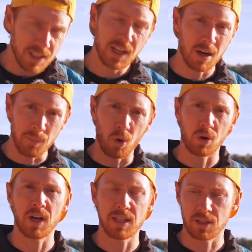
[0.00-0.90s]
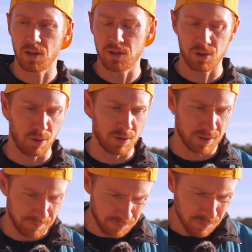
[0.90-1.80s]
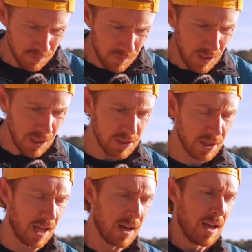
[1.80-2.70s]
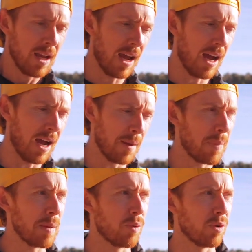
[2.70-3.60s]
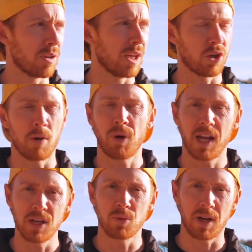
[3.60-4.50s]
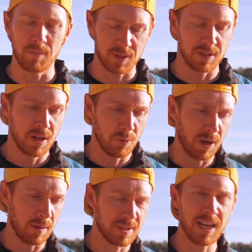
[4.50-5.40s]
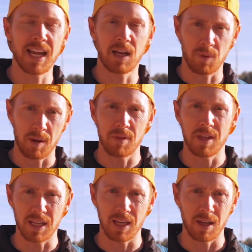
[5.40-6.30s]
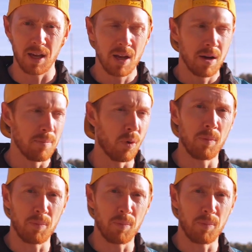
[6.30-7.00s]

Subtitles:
help organizing those thoughts so that people can comprehend what I'm saying and what I'm thinking more